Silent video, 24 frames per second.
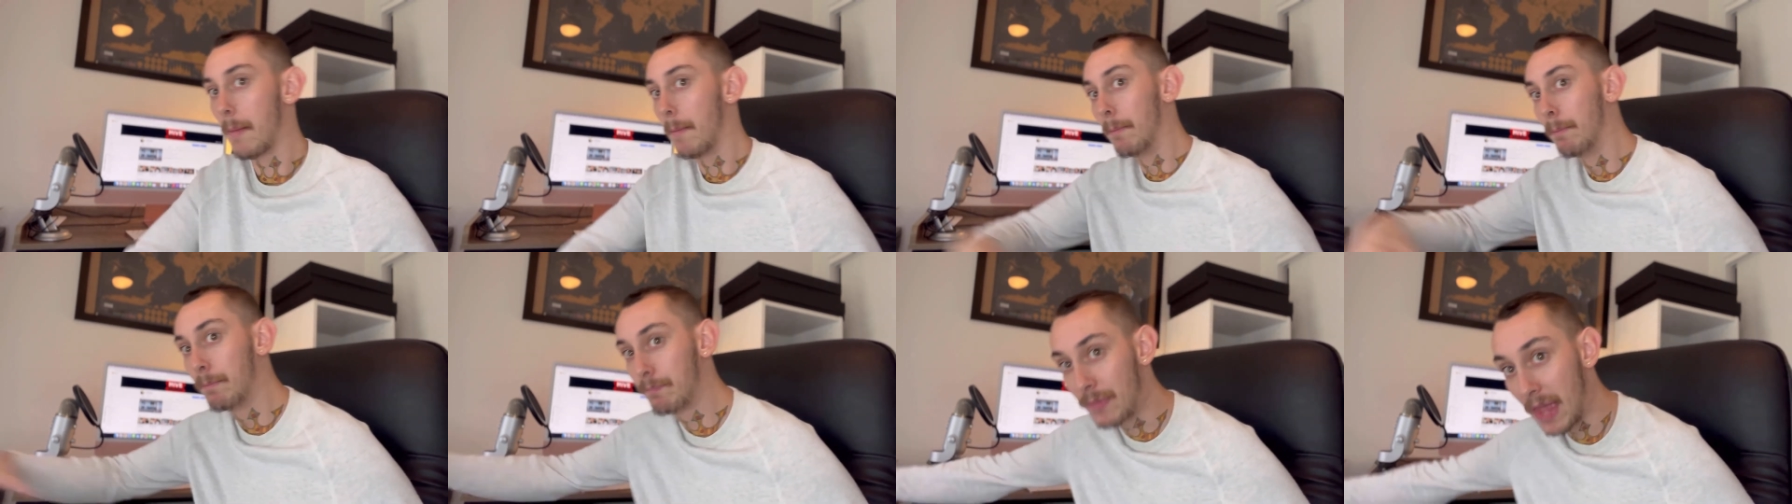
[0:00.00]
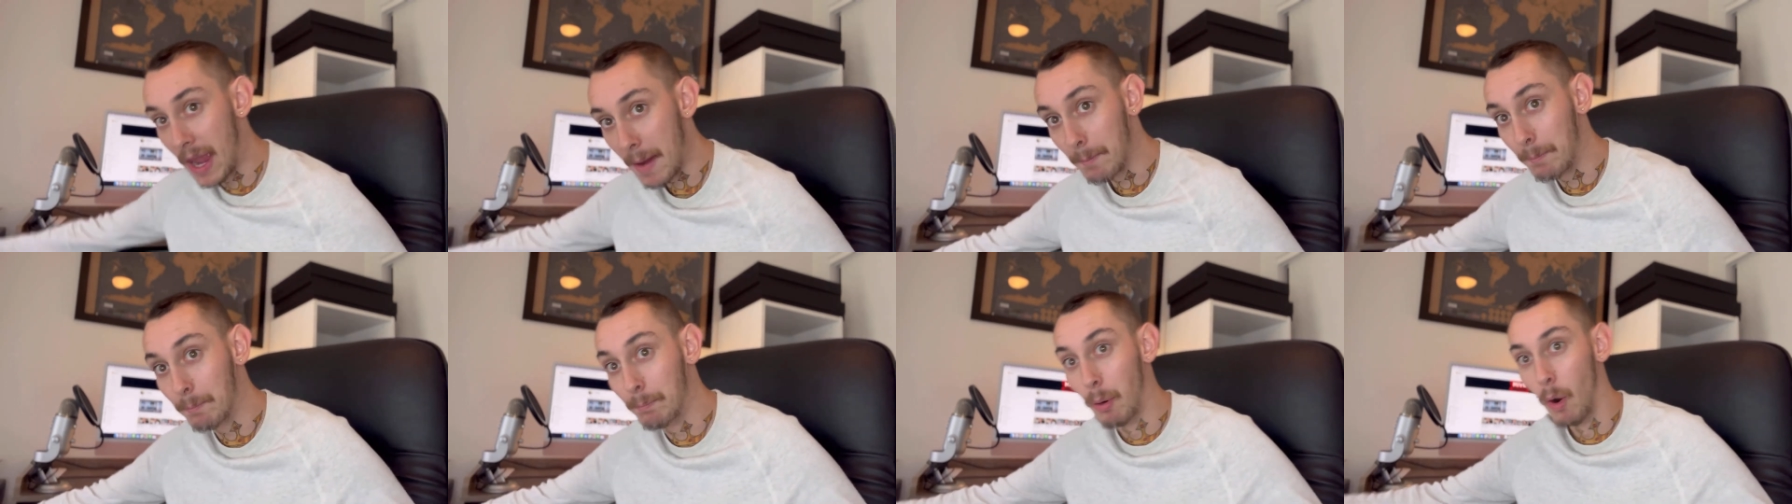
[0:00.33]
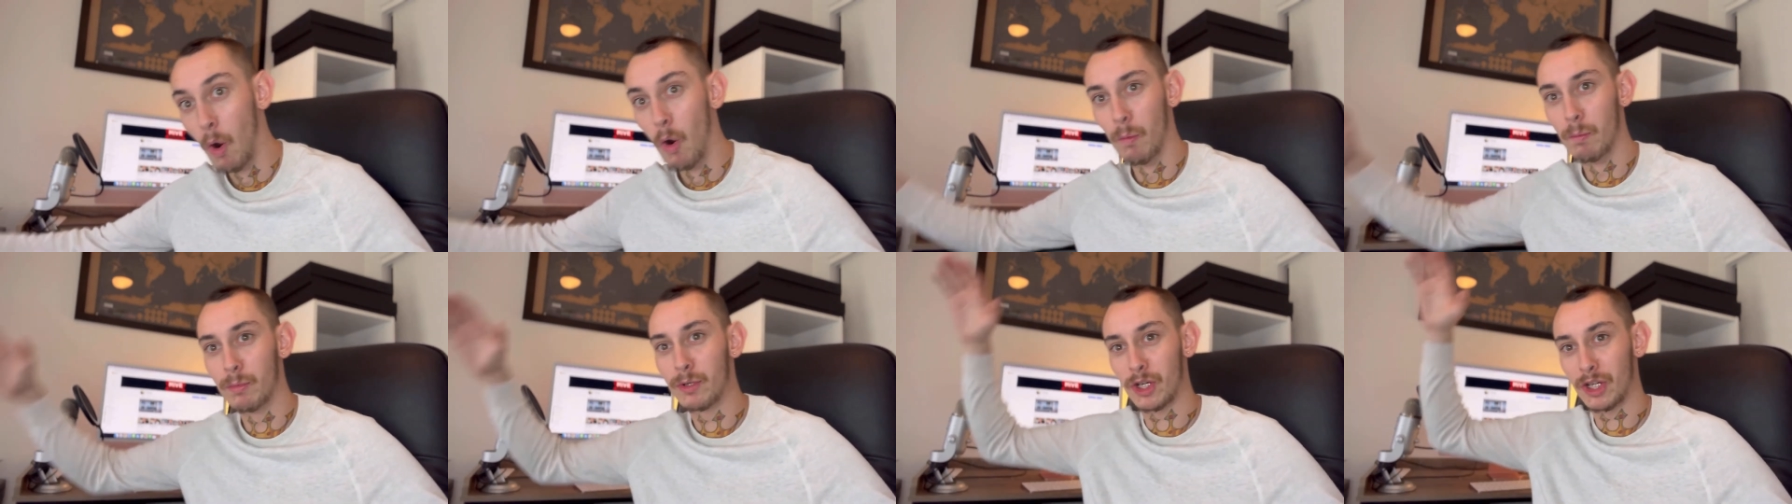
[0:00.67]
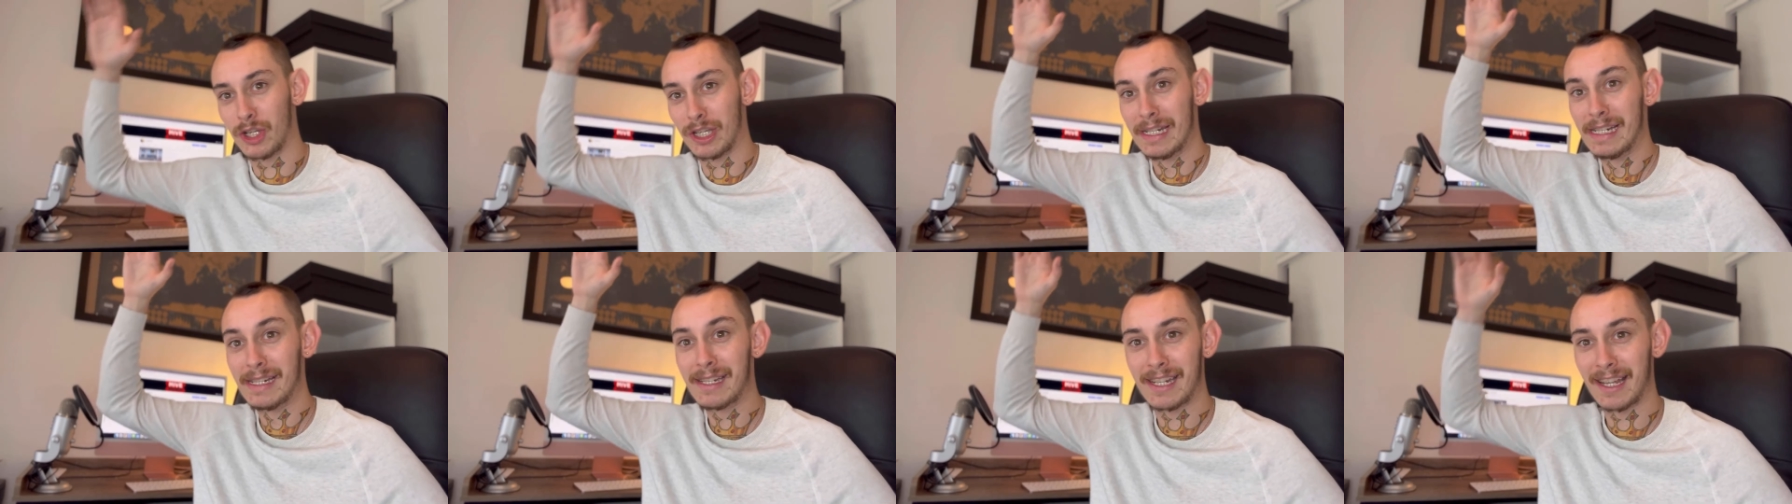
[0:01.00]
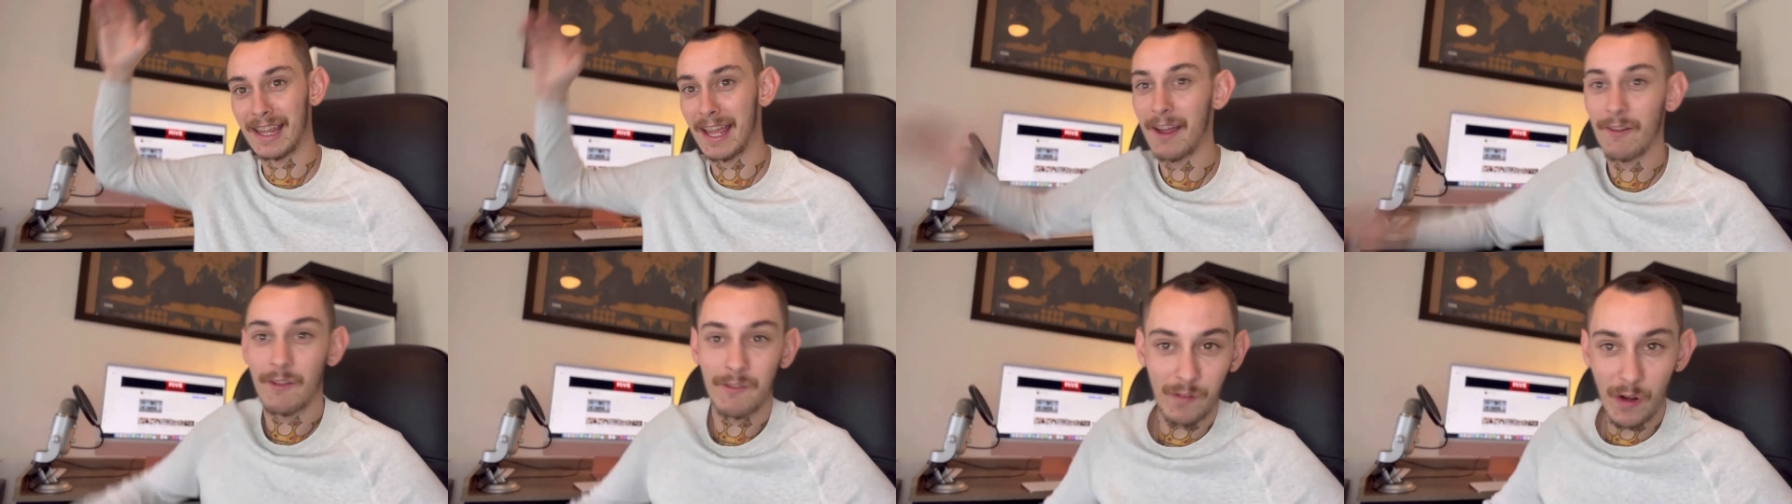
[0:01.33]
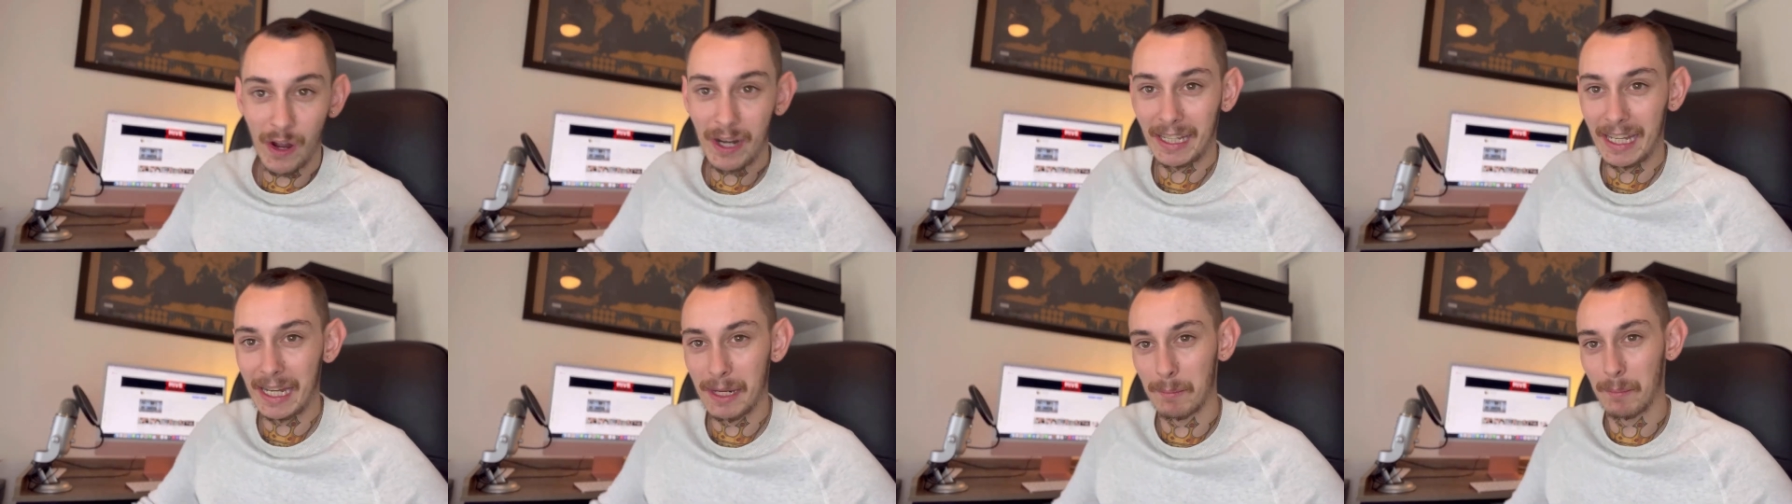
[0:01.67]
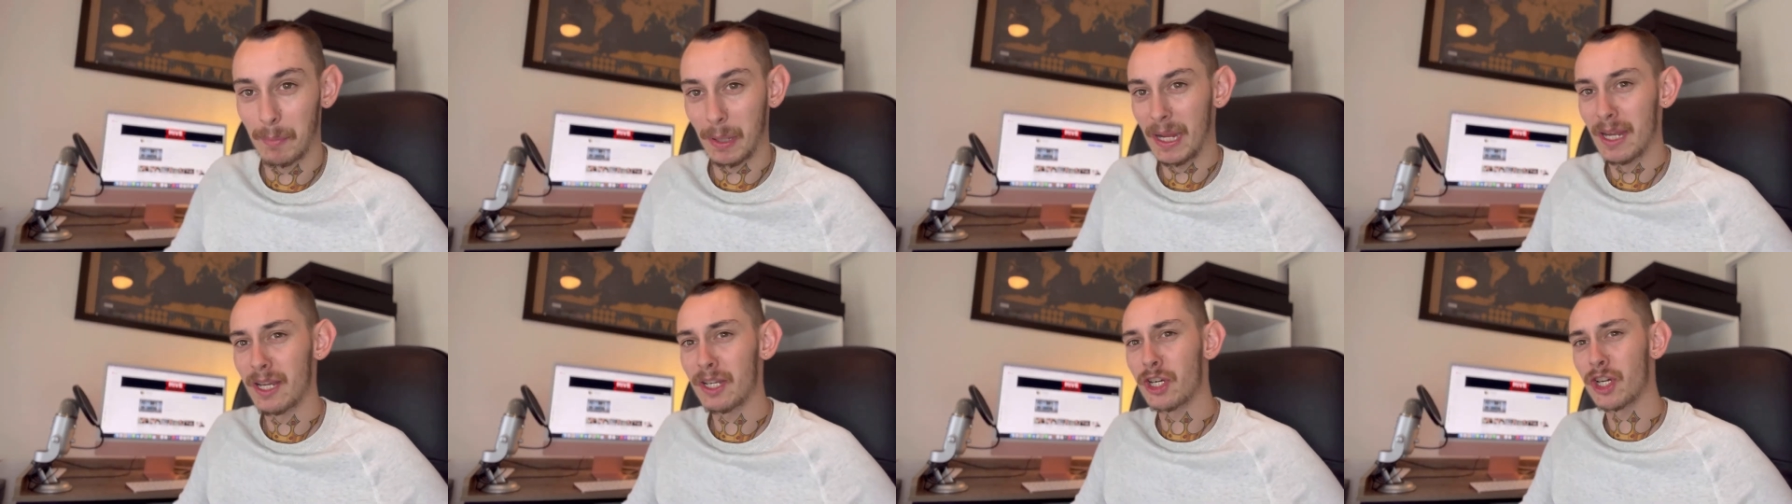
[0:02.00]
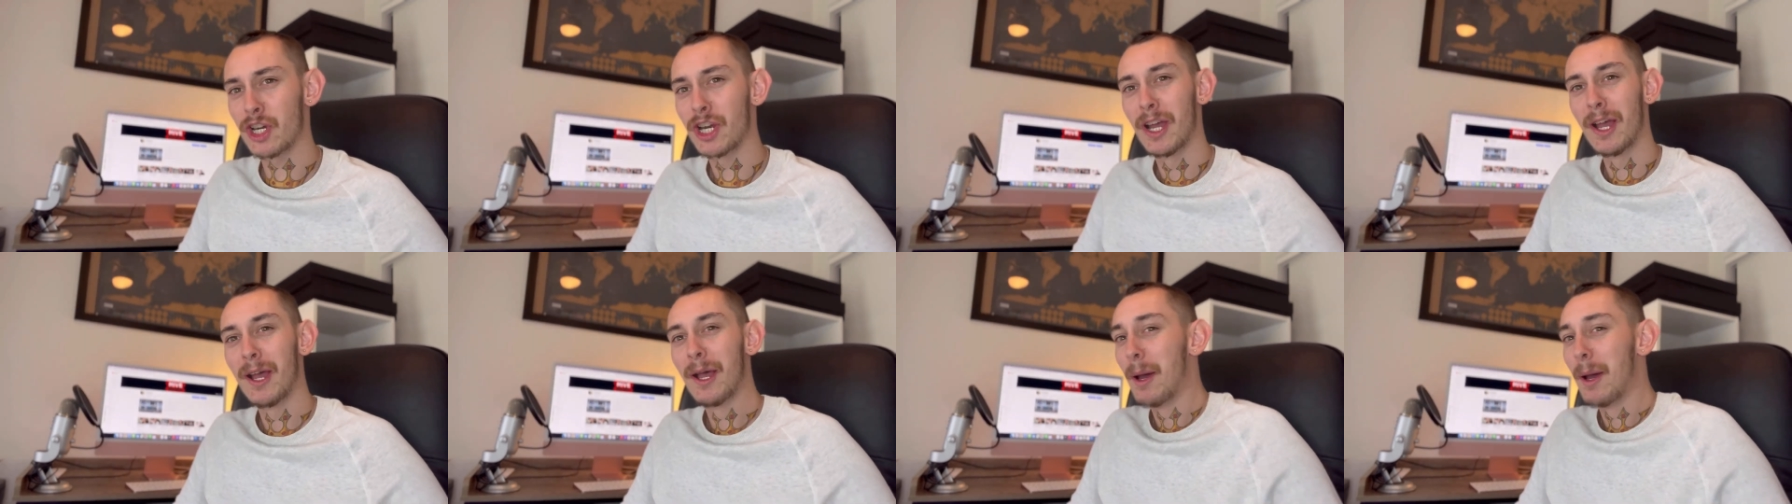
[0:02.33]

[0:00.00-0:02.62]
Then boom, just into their fucking pitch.